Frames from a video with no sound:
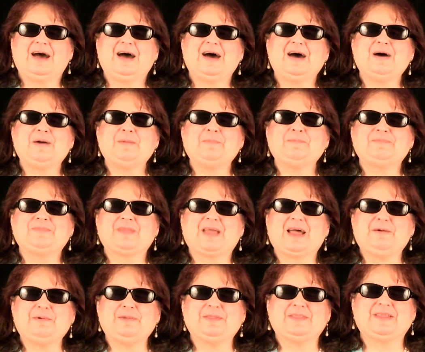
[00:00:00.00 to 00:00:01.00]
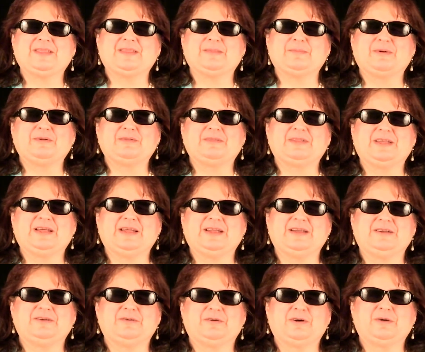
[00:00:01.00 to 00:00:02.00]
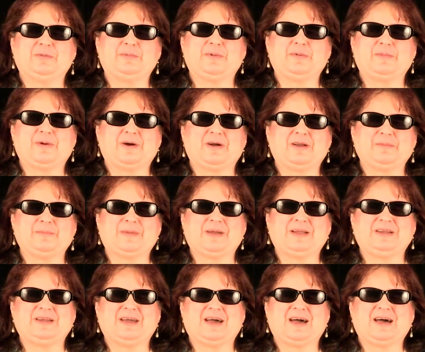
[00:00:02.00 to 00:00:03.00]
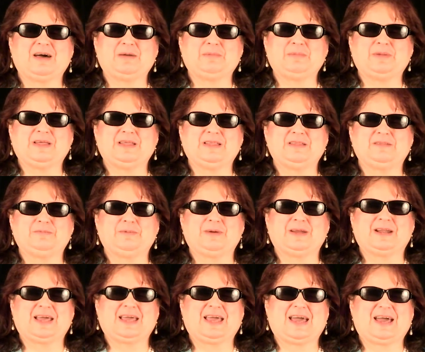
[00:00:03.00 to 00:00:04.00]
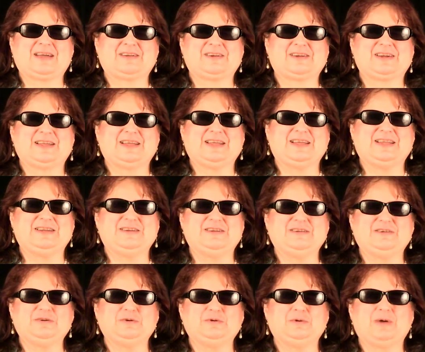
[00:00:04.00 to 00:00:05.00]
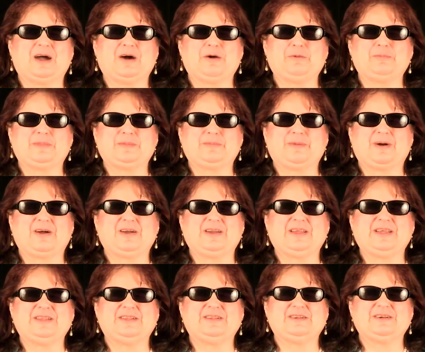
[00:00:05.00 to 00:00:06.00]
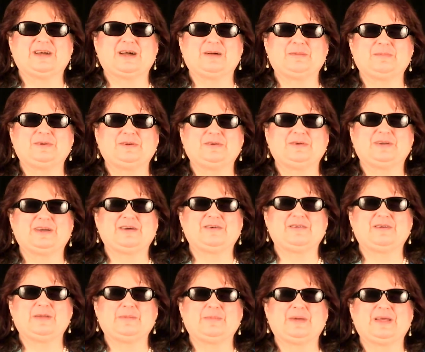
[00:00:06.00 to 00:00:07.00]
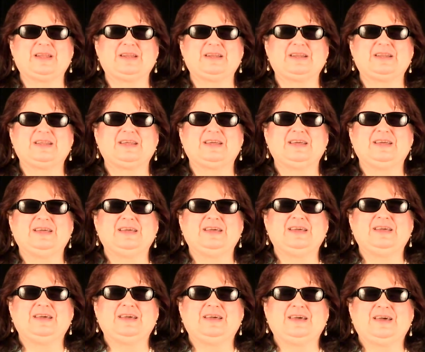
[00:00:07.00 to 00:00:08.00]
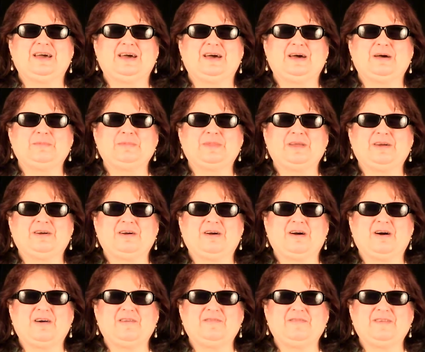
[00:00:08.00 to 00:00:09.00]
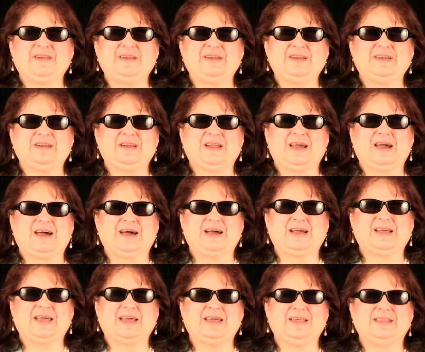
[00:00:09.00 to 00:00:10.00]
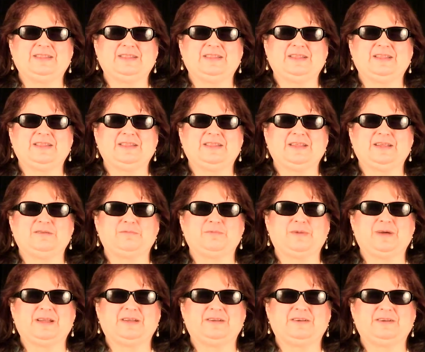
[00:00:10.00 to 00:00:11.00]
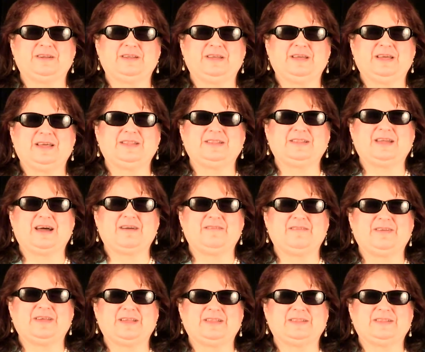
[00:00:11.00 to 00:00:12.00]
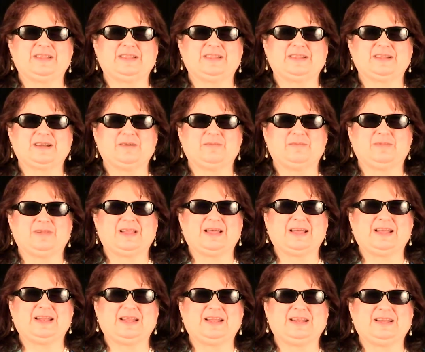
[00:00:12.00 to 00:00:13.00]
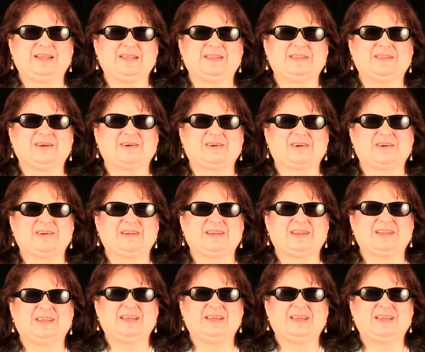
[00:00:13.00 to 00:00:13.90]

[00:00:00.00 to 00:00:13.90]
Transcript: I would say the most enjoyable part of my job is when I actually do help the parties to come to an agreement. There are often cases in which it's obvious that the complainant is hurt